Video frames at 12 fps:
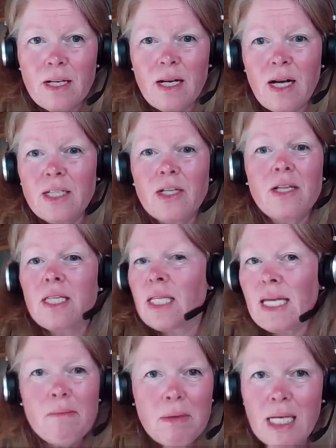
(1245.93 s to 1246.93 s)
I don't
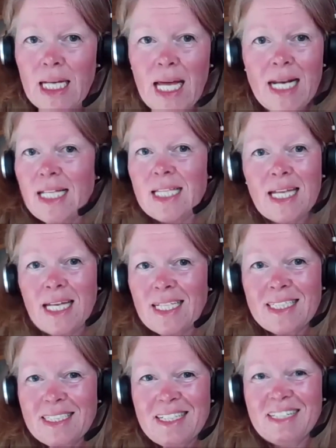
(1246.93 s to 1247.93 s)
think it mean anything,
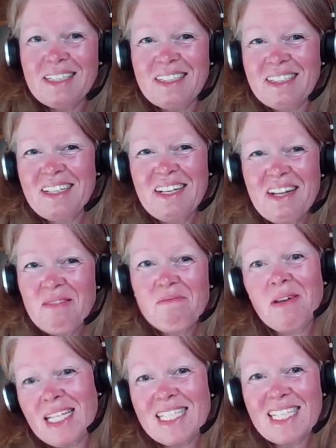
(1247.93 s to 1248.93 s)

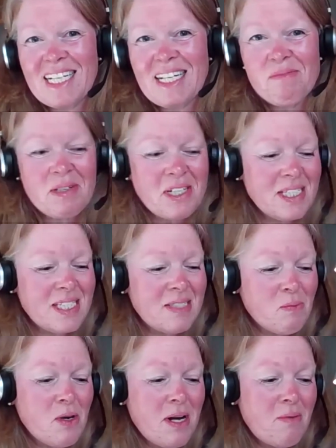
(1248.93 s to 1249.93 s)
basically, because
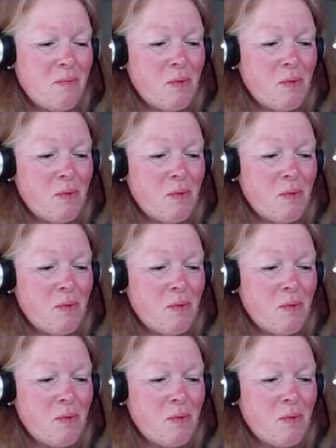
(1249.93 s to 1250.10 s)
what